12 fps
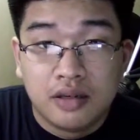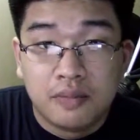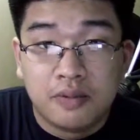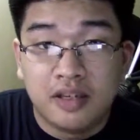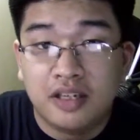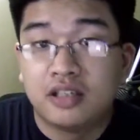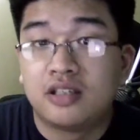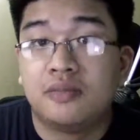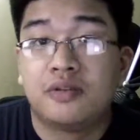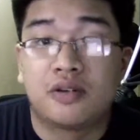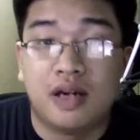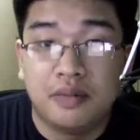Please
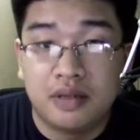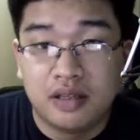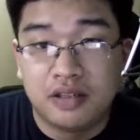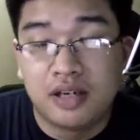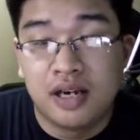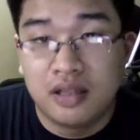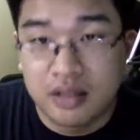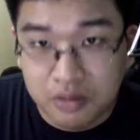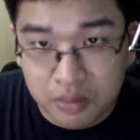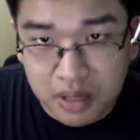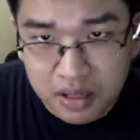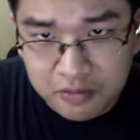subscribe to the channel
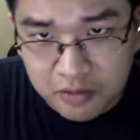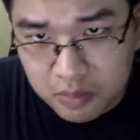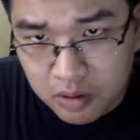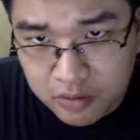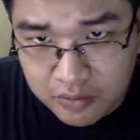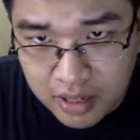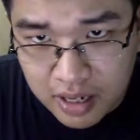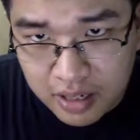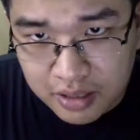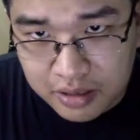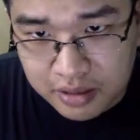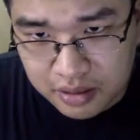as well for more
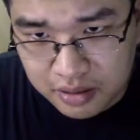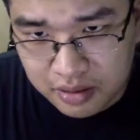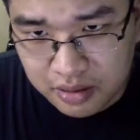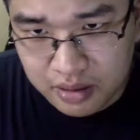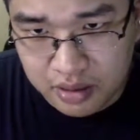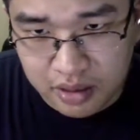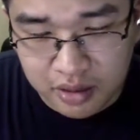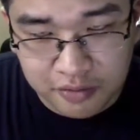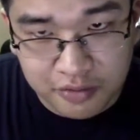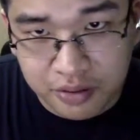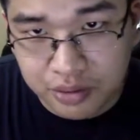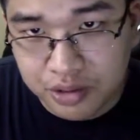vlogs in the near
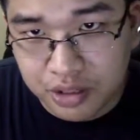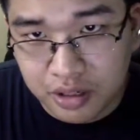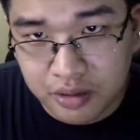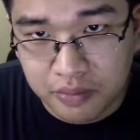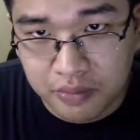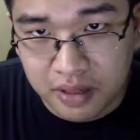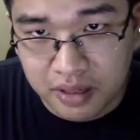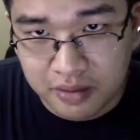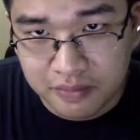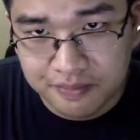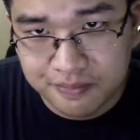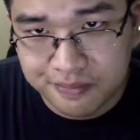future. Well,
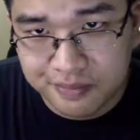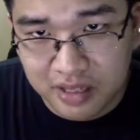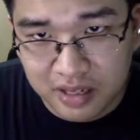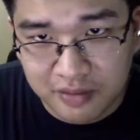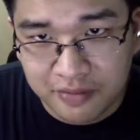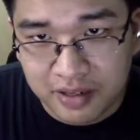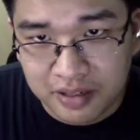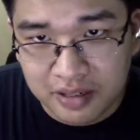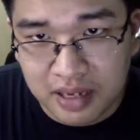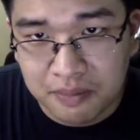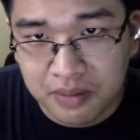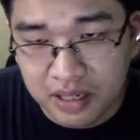if I
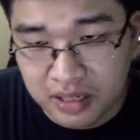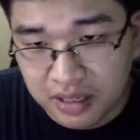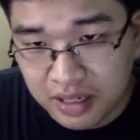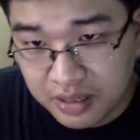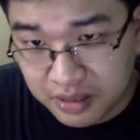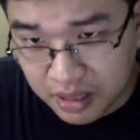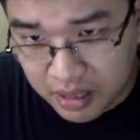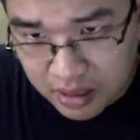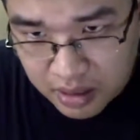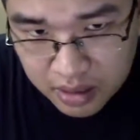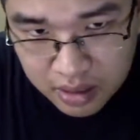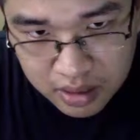stop being lazy.
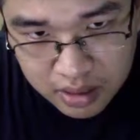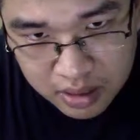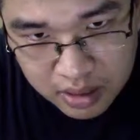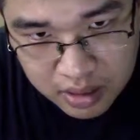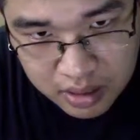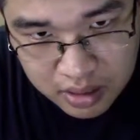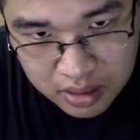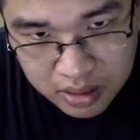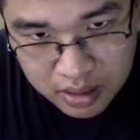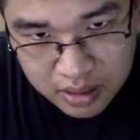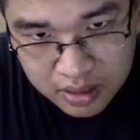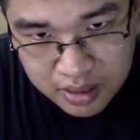
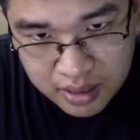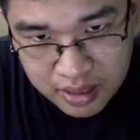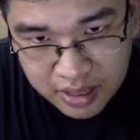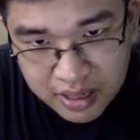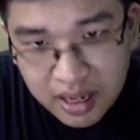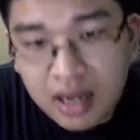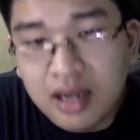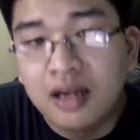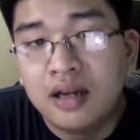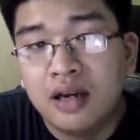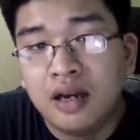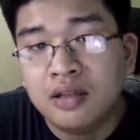And I got
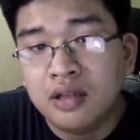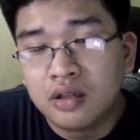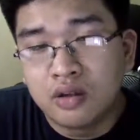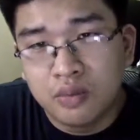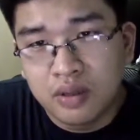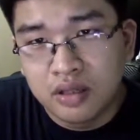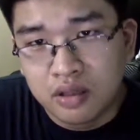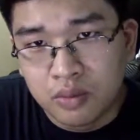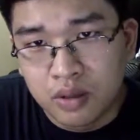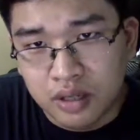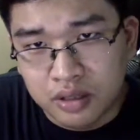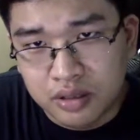another one in the
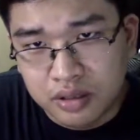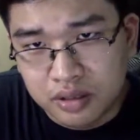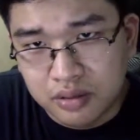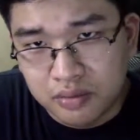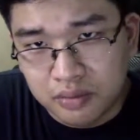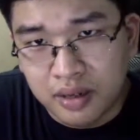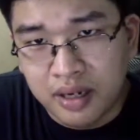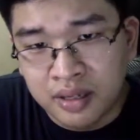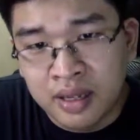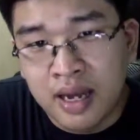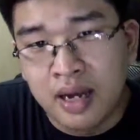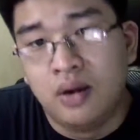works right
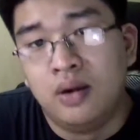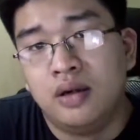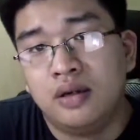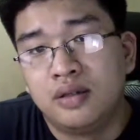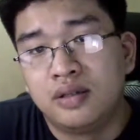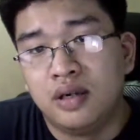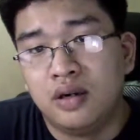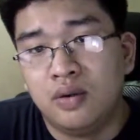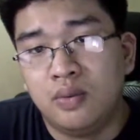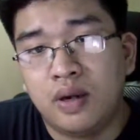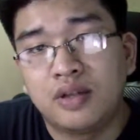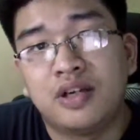now, so
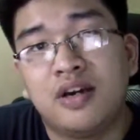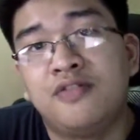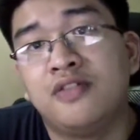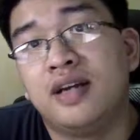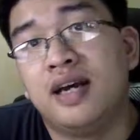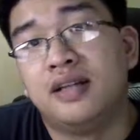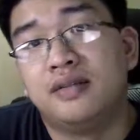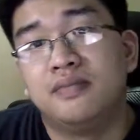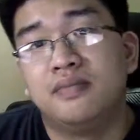watch out for that.